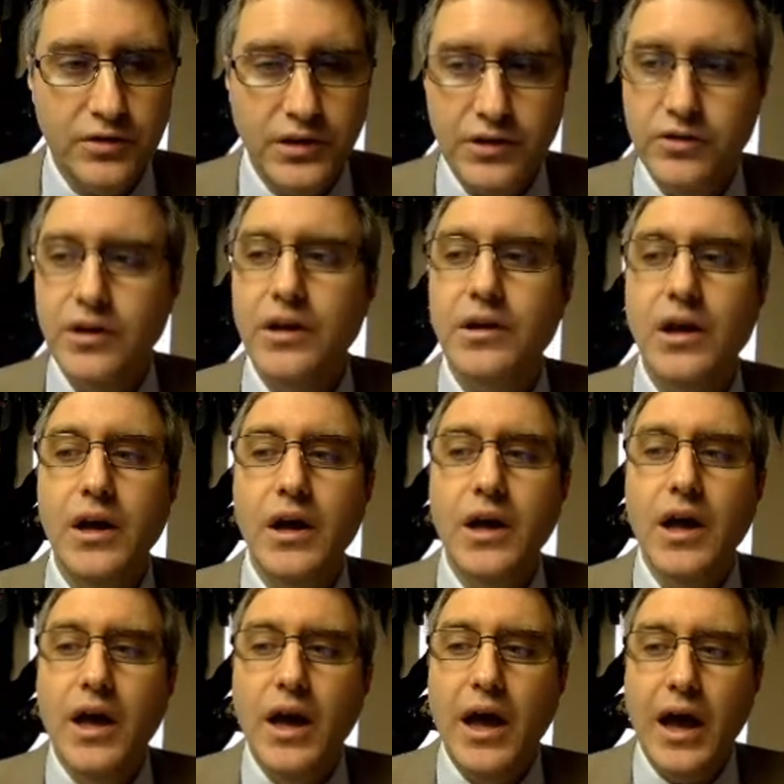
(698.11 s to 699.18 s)
He said,
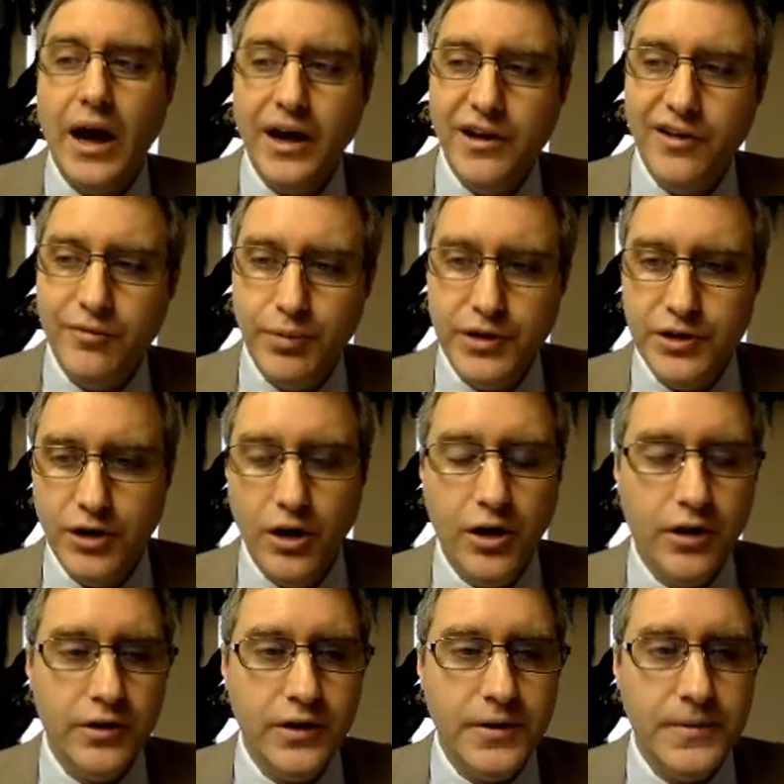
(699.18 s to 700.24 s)
I have been
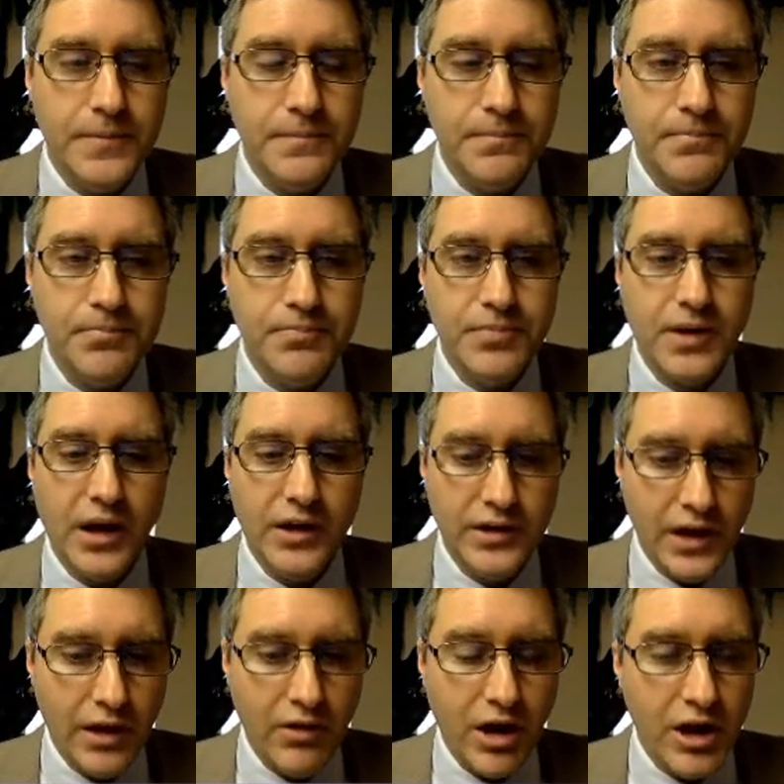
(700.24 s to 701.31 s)
young, and
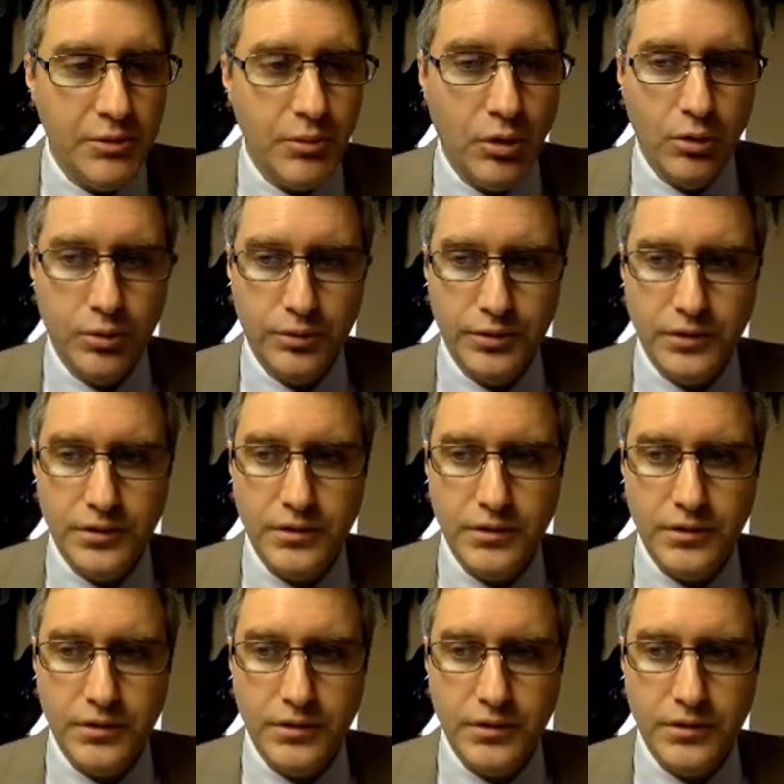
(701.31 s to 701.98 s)
now I am old,